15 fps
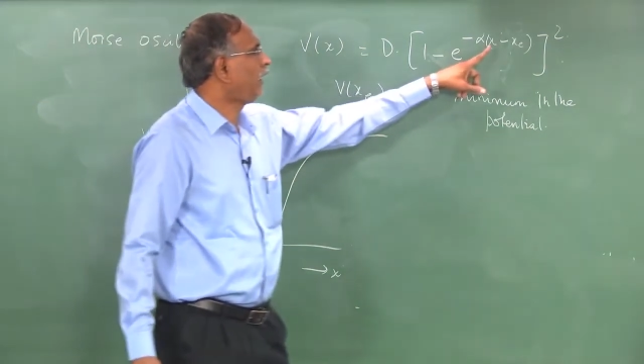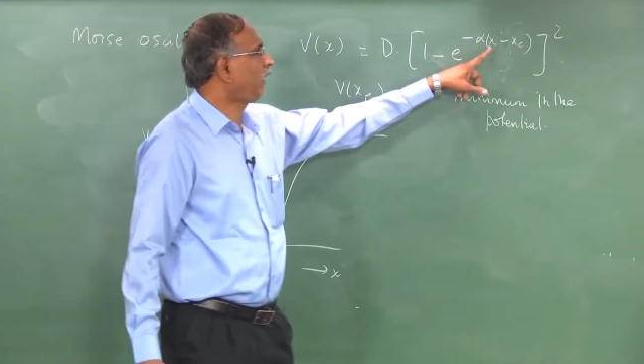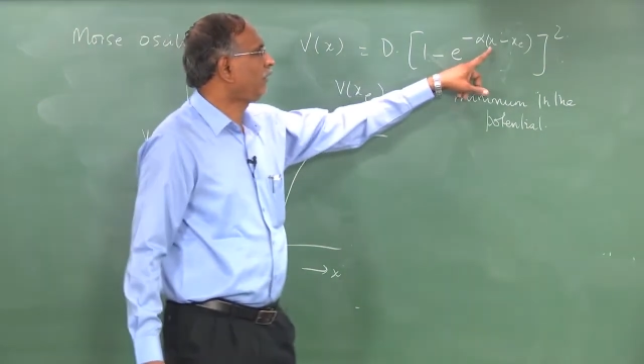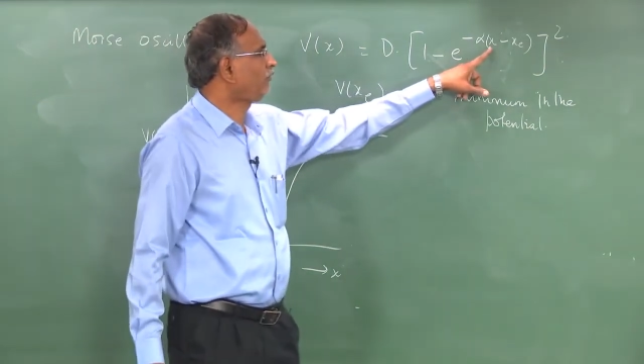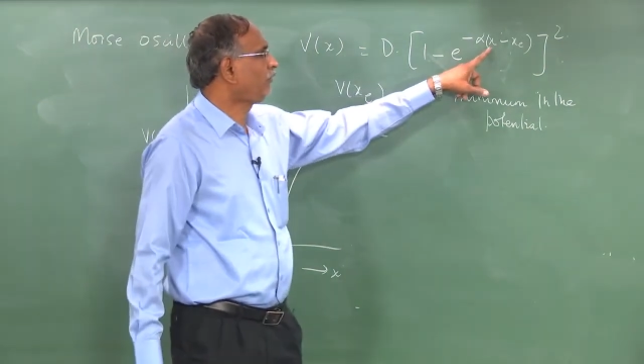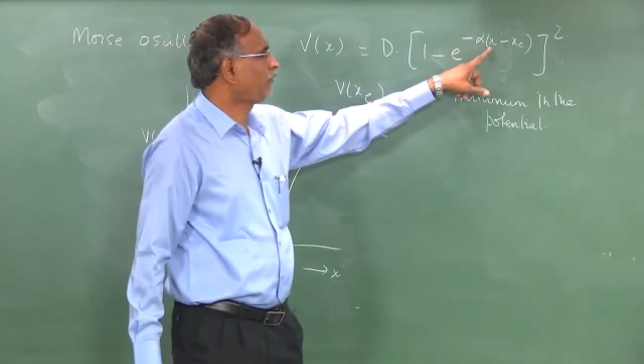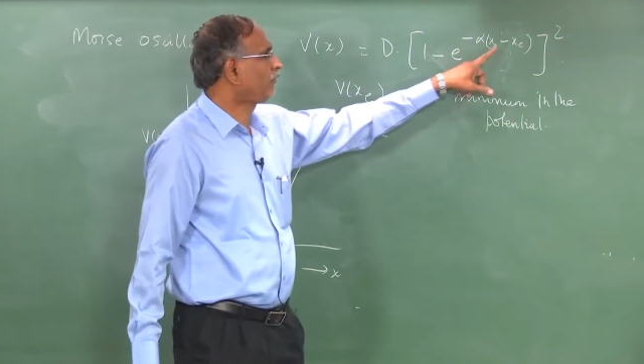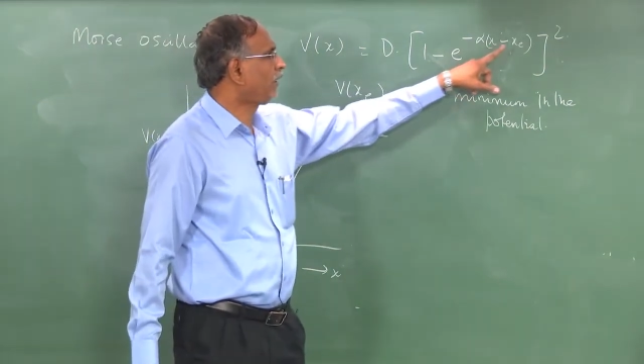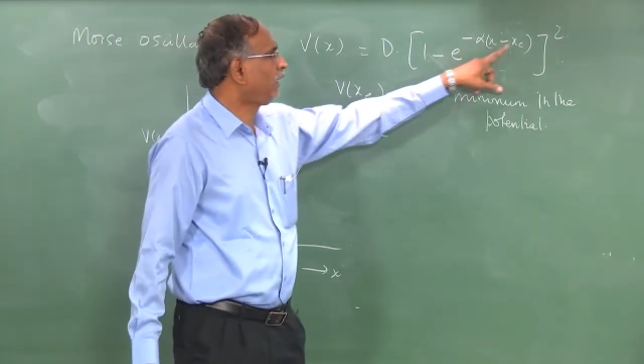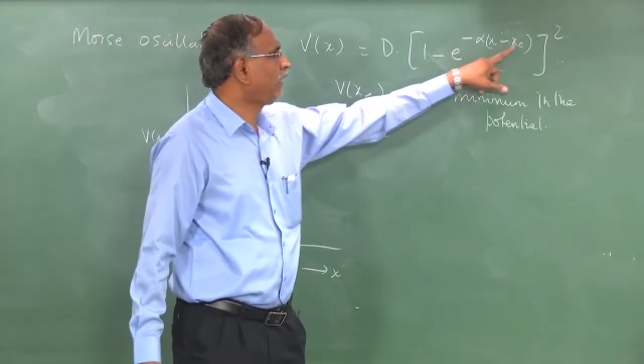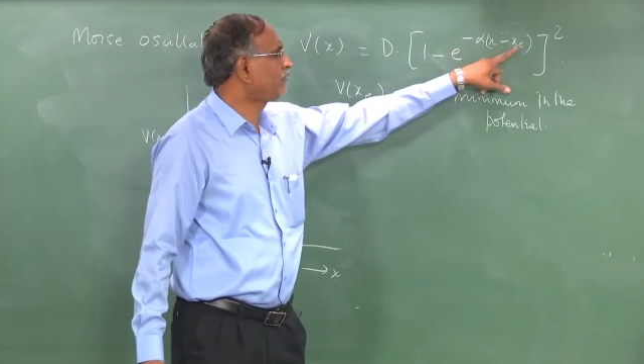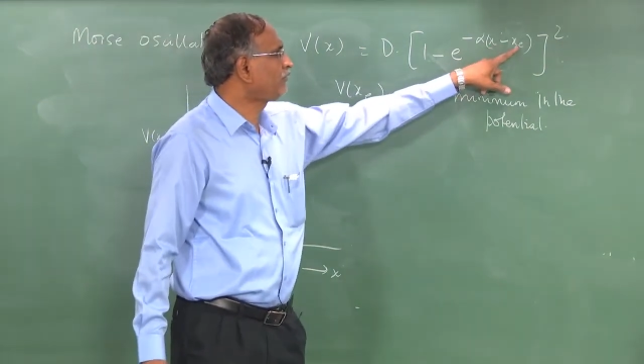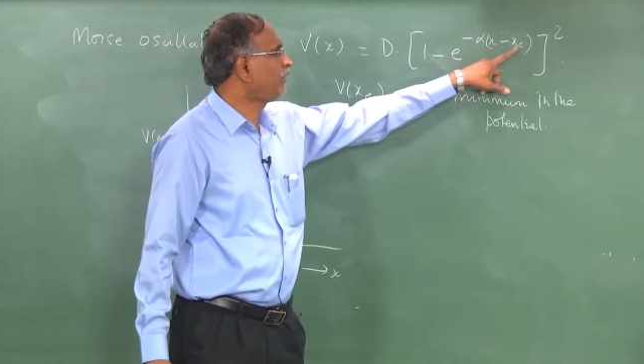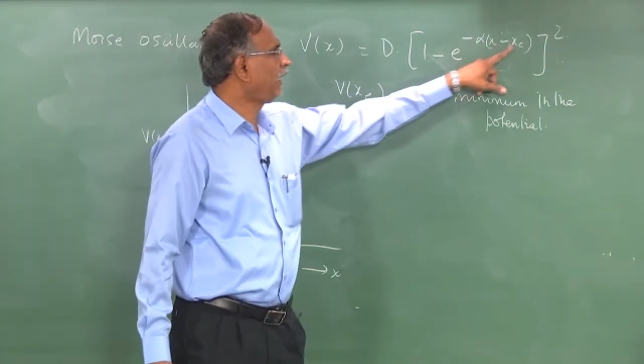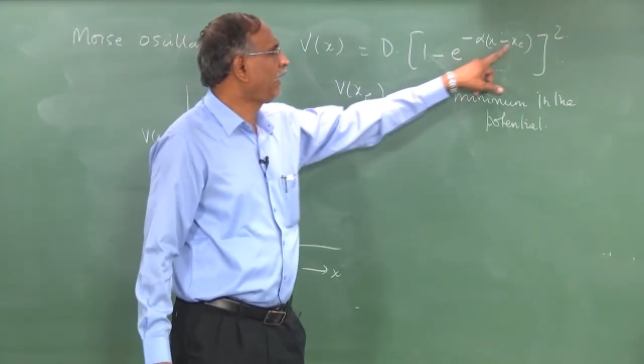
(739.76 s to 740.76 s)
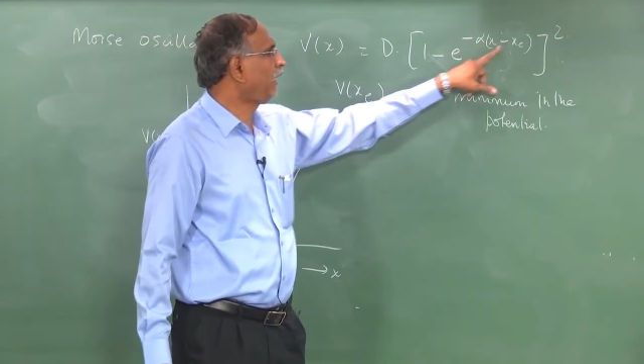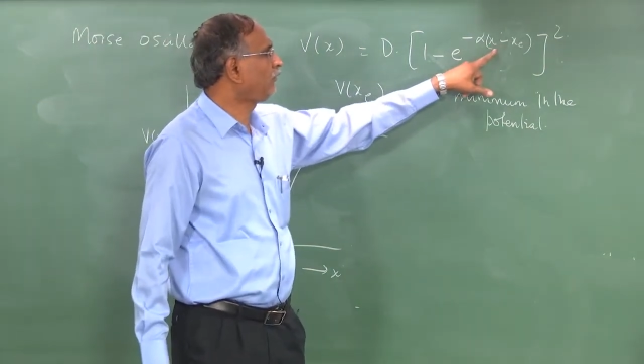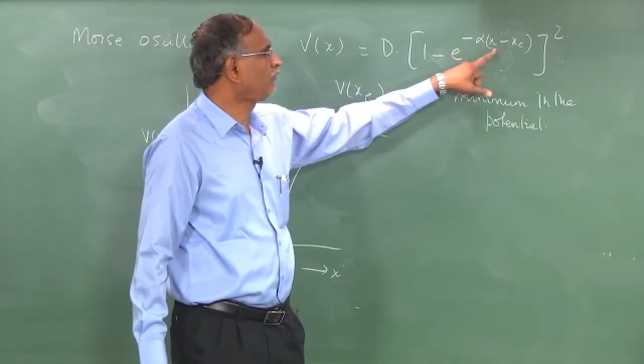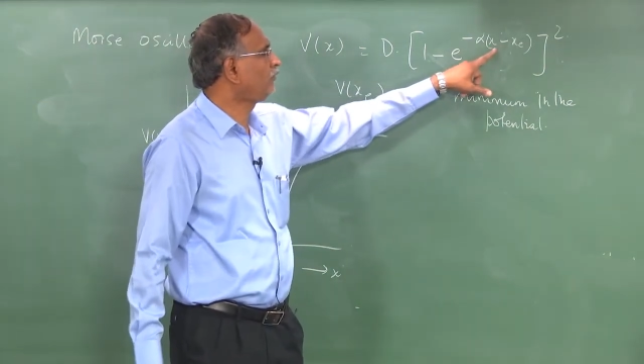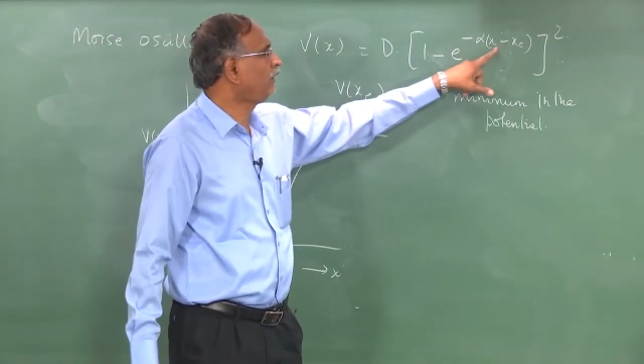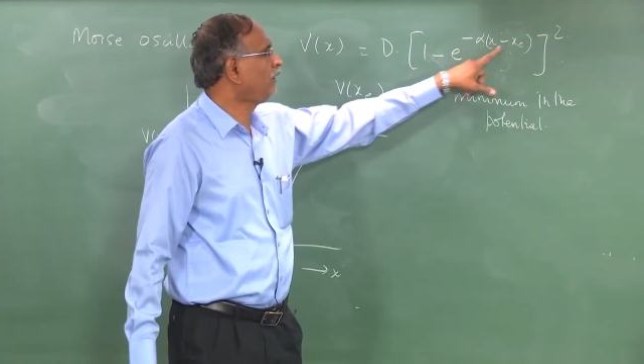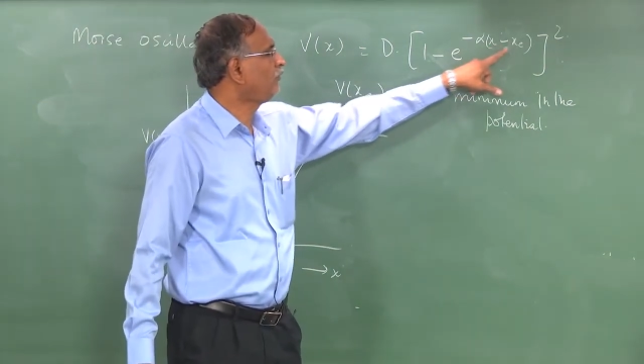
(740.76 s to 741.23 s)
x is less than
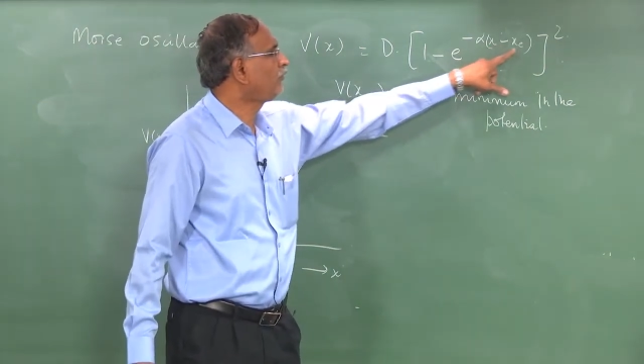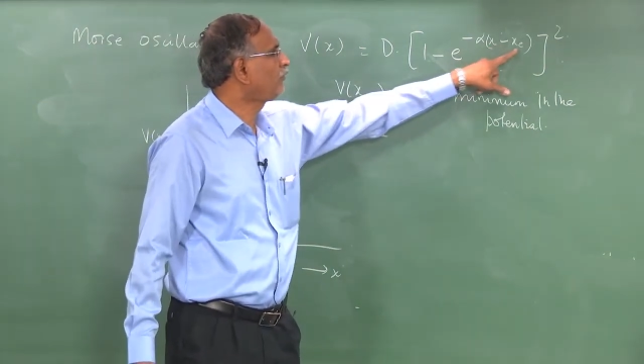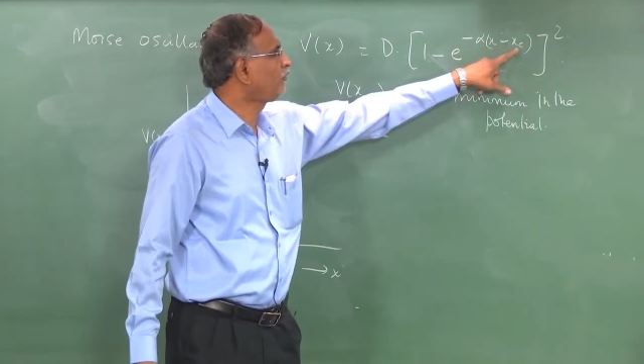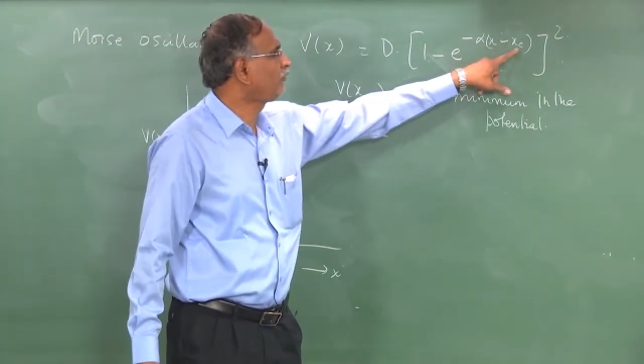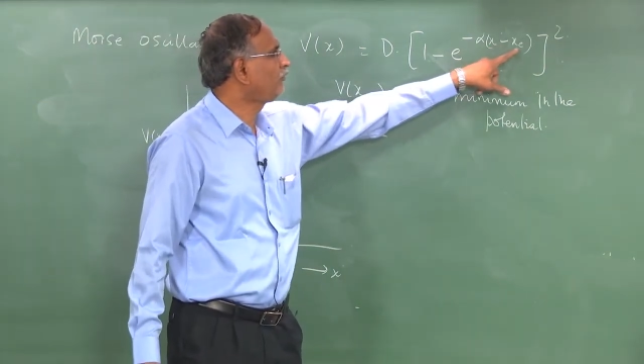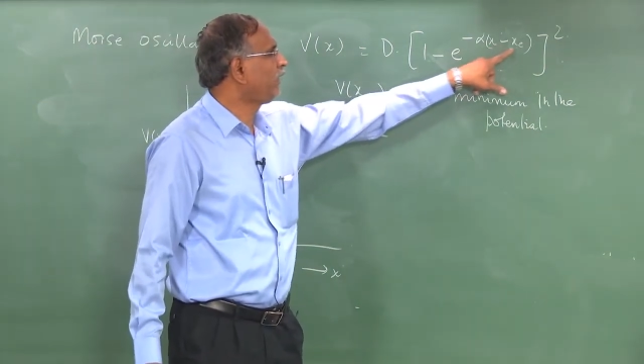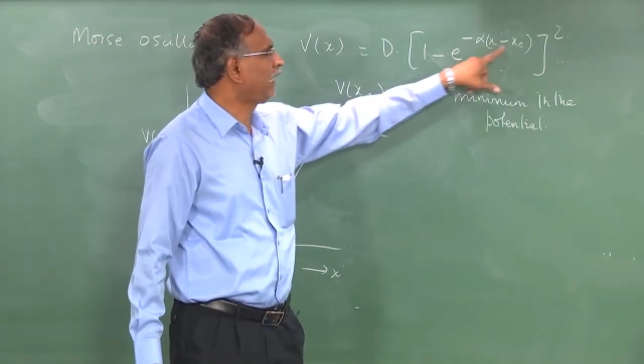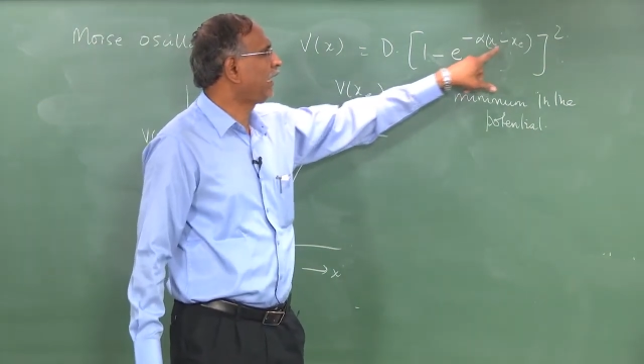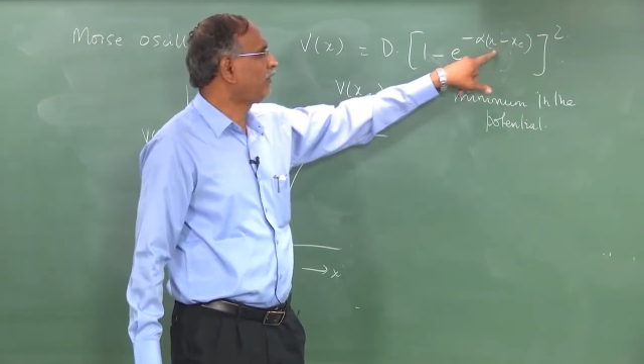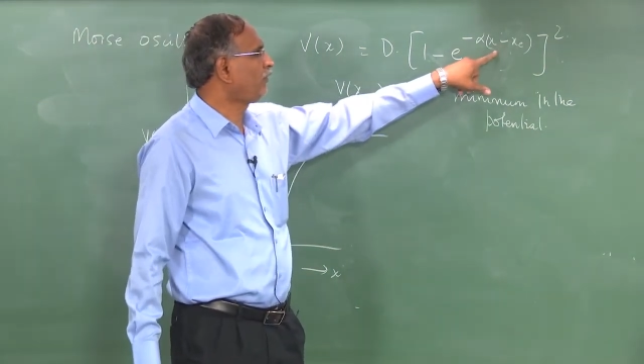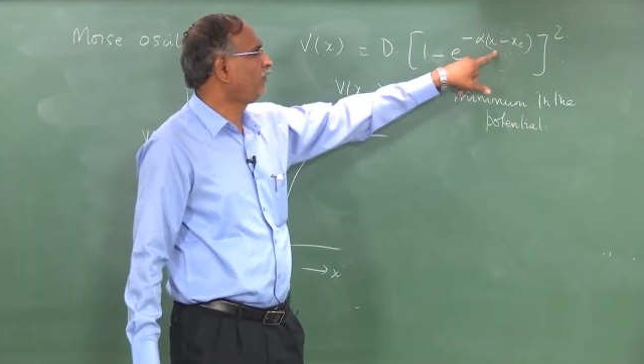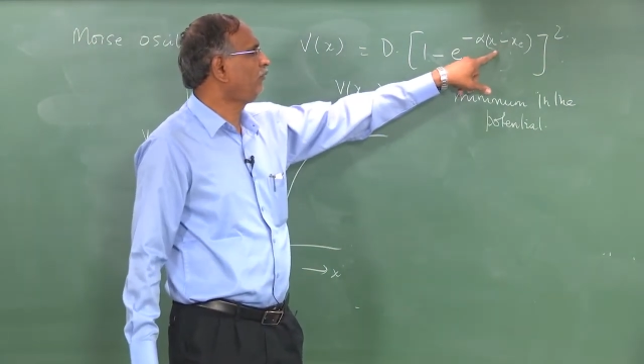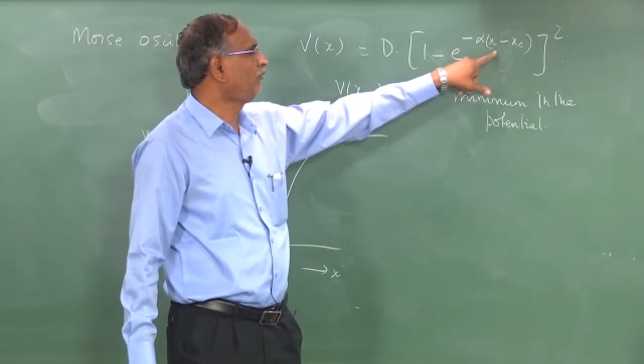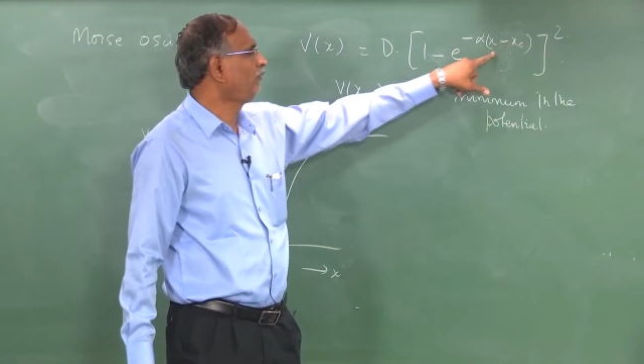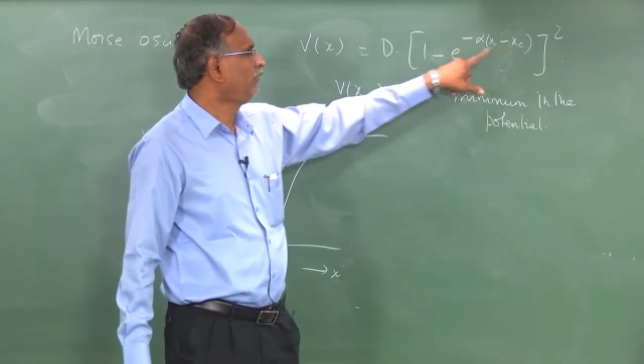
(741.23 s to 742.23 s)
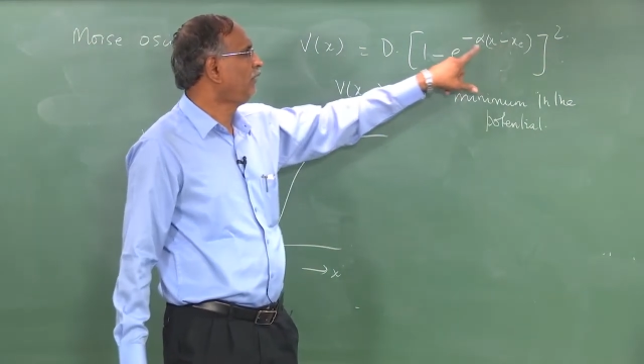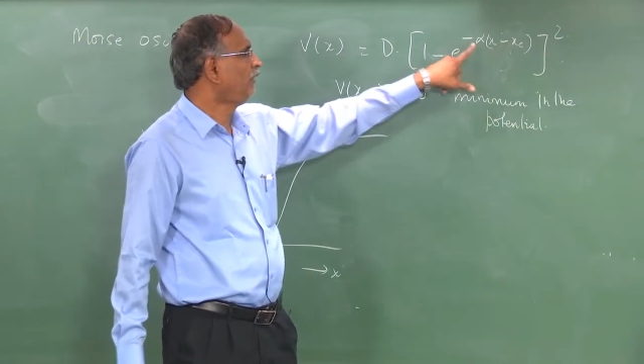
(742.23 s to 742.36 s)
x e, this is negative